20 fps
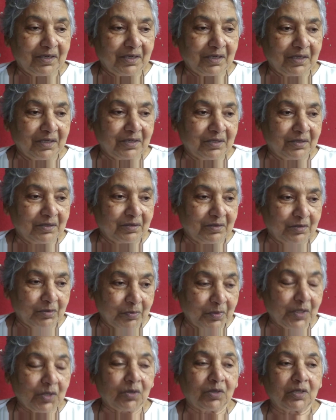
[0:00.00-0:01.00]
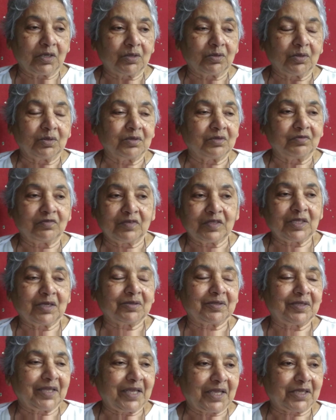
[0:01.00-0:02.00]
And to be on our own
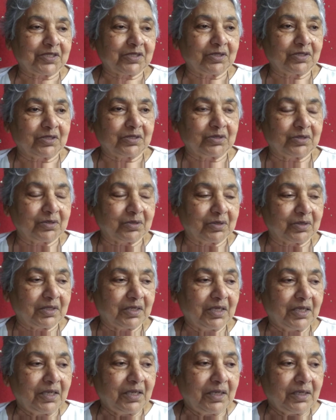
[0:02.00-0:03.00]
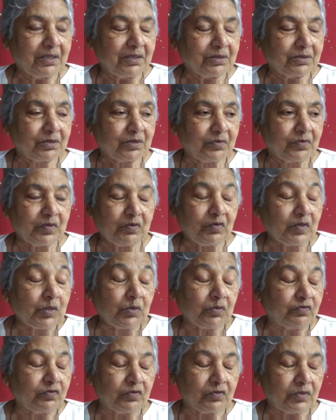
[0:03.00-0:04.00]
without the assets and so on. So
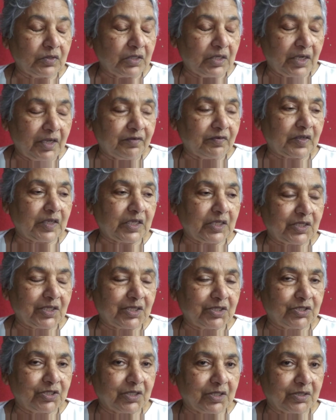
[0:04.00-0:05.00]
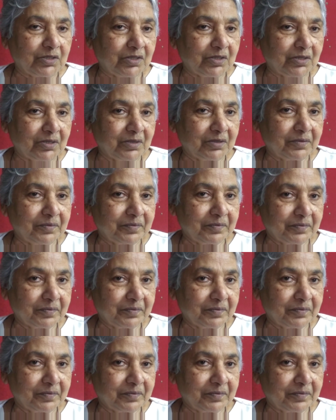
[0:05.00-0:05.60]
we would never get that chance.